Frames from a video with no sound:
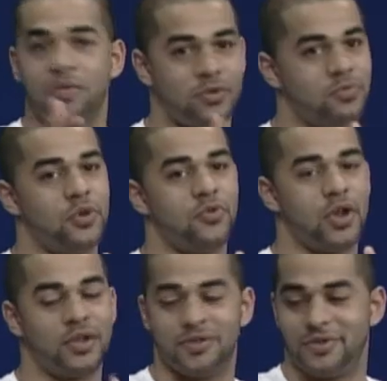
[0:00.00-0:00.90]
which would be
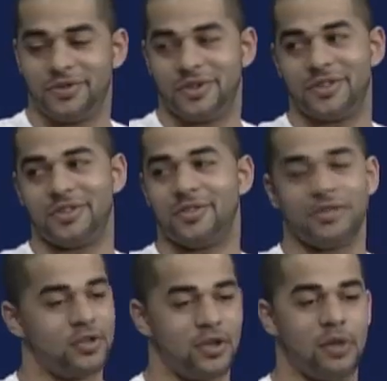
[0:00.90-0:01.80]
great because mm
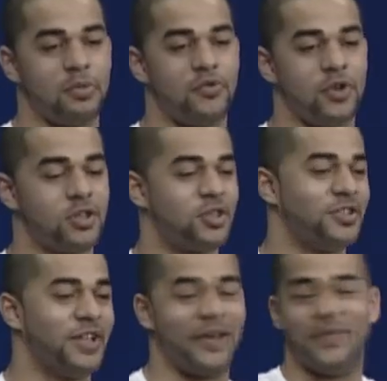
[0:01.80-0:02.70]
-hmm. I'll be rich.
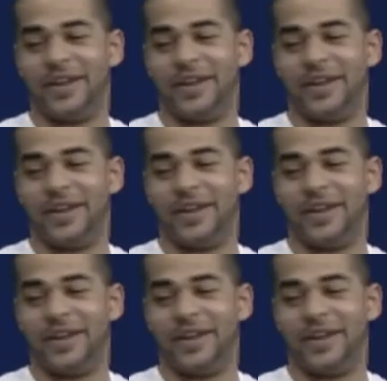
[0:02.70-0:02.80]
Nah,